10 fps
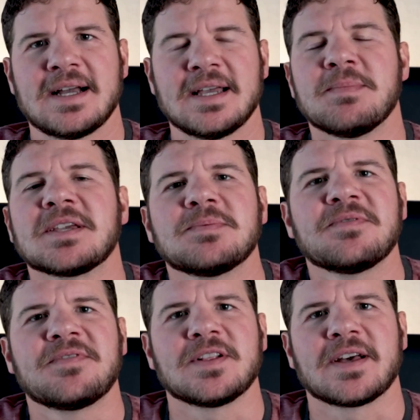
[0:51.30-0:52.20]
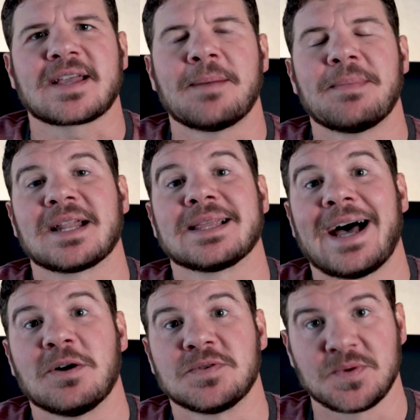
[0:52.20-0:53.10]
It makes me feel like I'm not
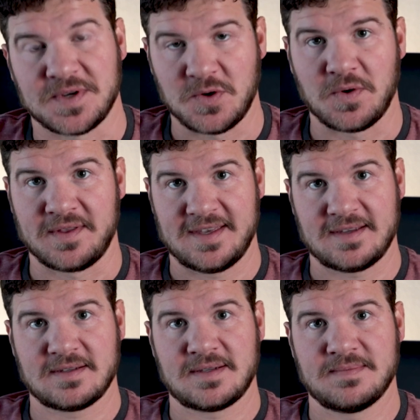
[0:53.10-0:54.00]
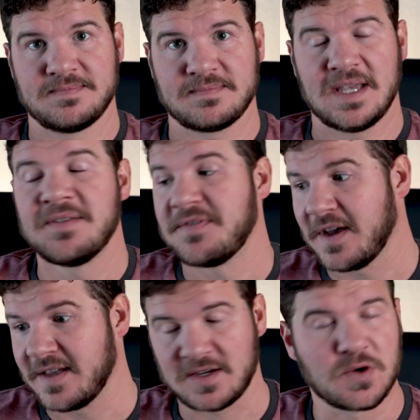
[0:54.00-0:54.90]
allowed to ignore things. If
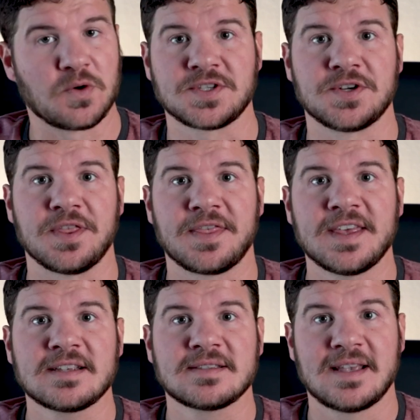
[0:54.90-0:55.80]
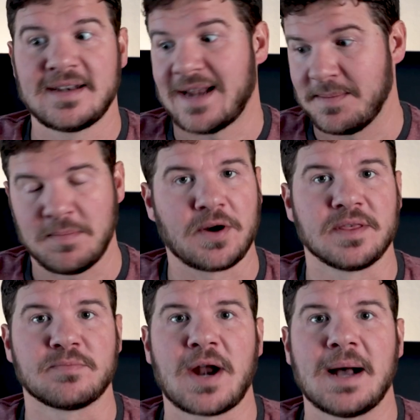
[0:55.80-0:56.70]
I ignore certain things, then I'm part
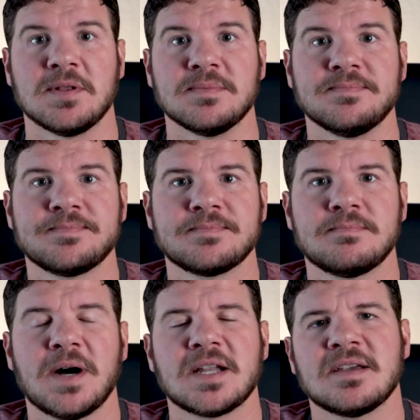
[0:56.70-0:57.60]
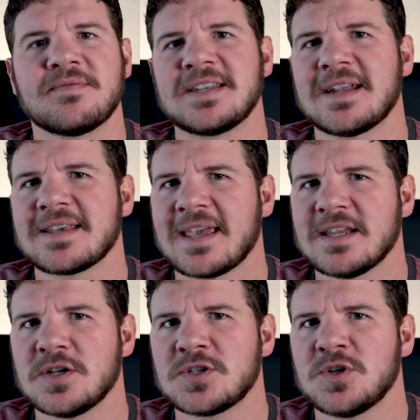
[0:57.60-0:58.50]
of the problem. But if I
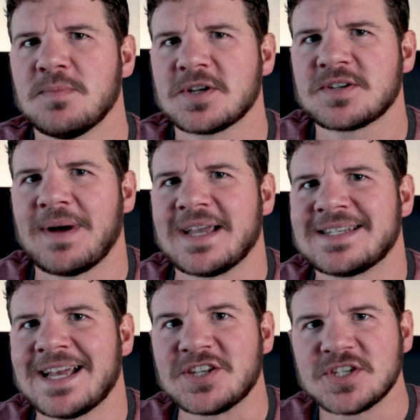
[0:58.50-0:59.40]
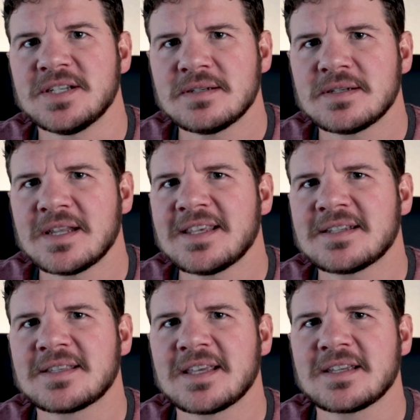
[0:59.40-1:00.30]
dedicate too much of my attention to
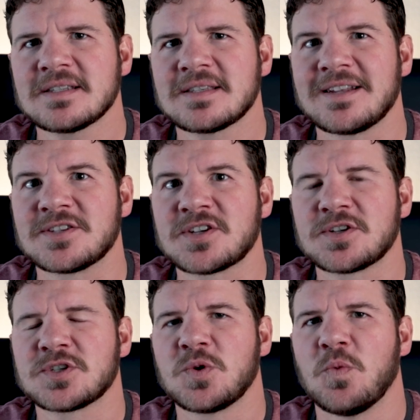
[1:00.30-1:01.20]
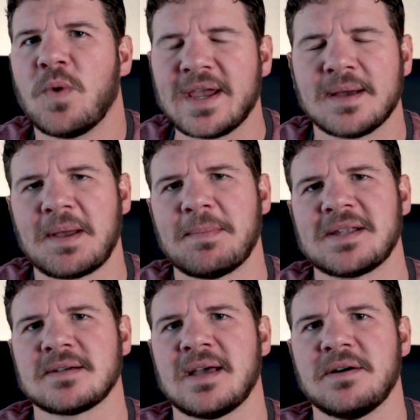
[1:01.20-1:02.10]
these things, then it starts to weigh on my
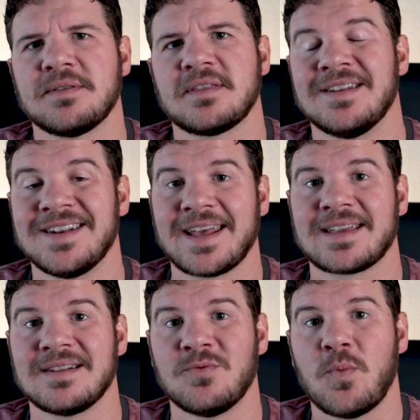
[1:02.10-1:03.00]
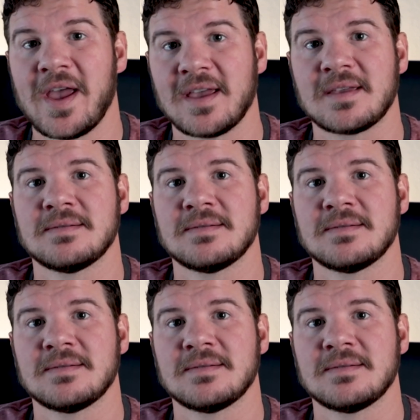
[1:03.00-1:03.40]
mental health in a negative way.